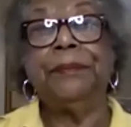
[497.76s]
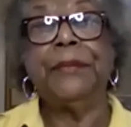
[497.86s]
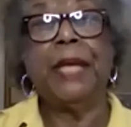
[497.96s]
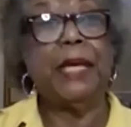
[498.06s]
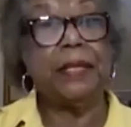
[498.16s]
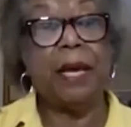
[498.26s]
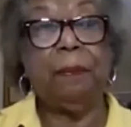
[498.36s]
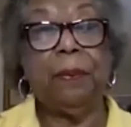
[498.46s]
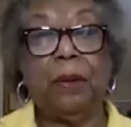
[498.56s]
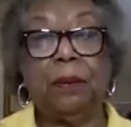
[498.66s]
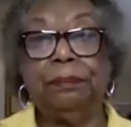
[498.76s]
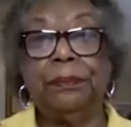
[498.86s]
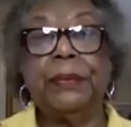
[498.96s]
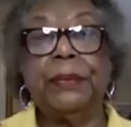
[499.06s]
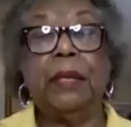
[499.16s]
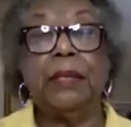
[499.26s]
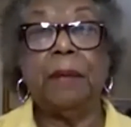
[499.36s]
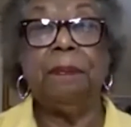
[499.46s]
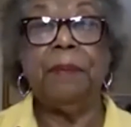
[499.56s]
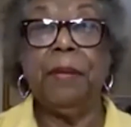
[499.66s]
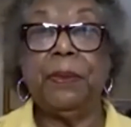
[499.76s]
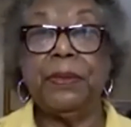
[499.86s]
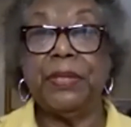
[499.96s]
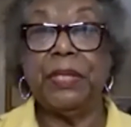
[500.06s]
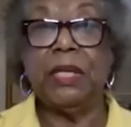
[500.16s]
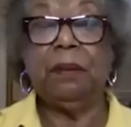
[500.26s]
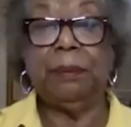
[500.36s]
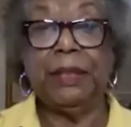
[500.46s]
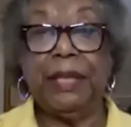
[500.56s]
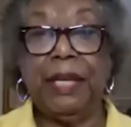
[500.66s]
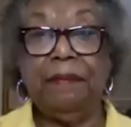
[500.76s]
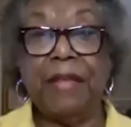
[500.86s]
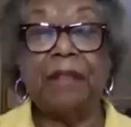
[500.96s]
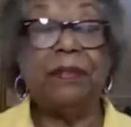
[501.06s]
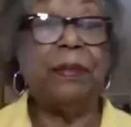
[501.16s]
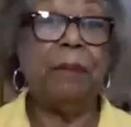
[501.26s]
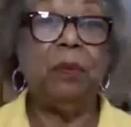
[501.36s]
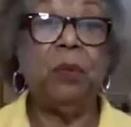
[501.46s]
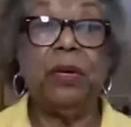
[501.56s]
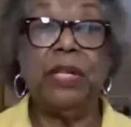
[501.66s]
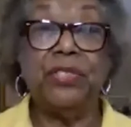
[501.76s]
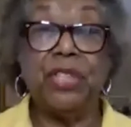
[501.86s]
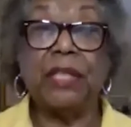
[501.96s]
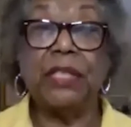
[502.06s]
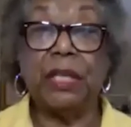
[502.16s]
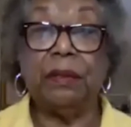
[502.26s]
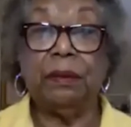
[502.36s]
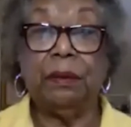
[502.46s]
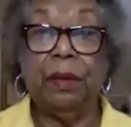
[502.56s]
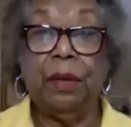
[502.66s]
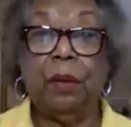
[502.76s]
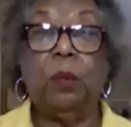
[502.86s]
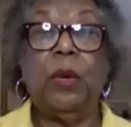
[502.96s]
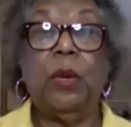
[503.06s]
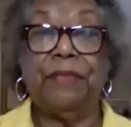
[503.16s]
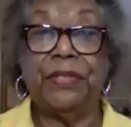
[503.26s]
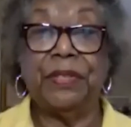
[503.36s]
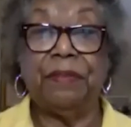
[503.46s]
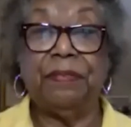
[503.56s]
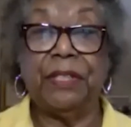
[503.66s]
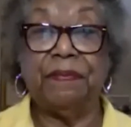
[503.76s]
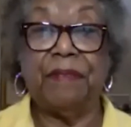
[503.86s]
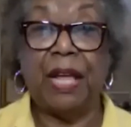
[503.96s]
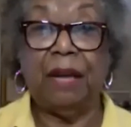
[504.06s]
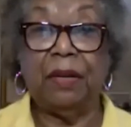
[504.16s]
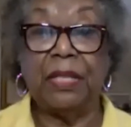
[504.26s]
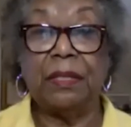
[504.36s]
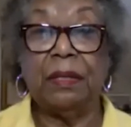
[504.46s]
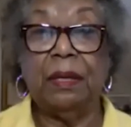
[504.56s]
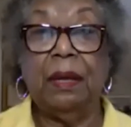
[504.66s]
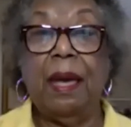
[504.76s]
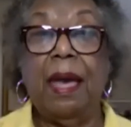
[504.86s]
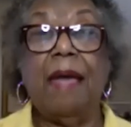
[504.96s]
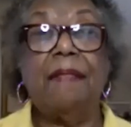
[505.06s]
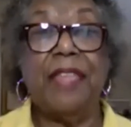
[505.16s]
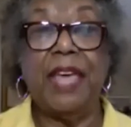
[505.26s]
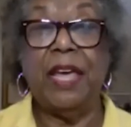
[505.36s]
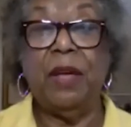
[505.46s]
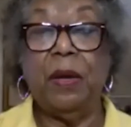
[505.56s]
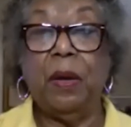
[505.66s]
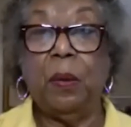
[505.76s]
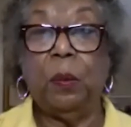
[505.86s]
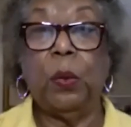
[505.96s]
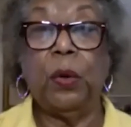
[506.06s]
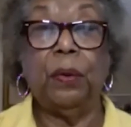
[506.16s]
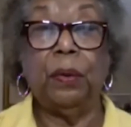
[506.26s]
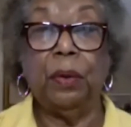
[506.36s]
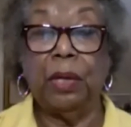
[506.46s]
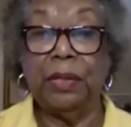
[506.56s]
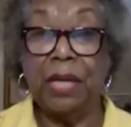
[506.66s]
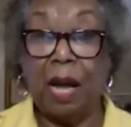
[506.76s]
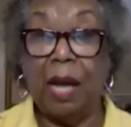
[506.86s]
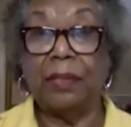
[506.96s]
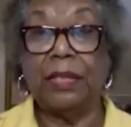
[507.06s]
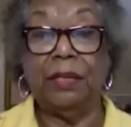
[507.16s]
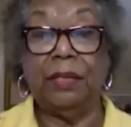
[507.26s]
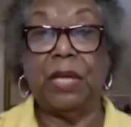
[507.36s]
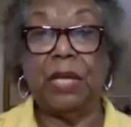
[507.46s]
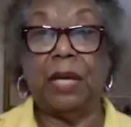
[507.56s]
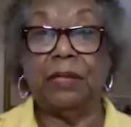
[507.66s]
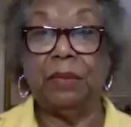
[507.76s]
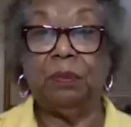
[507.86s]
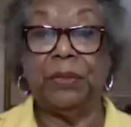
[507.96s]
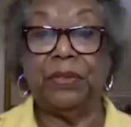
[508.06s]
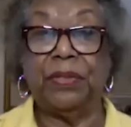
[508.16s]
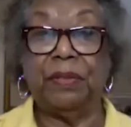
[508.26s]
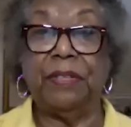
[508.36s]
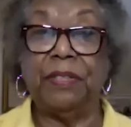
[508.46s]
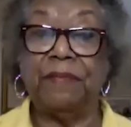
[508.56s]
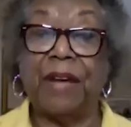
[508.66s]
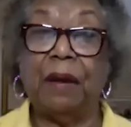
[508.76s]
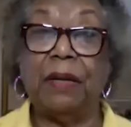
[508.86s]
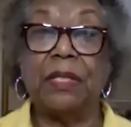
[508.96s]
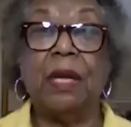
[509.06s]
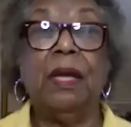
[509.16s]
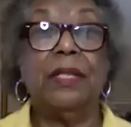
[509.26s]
Example, some people still believe that the men were injected with the syphilis virus, and they were not injected with the syphilis virus.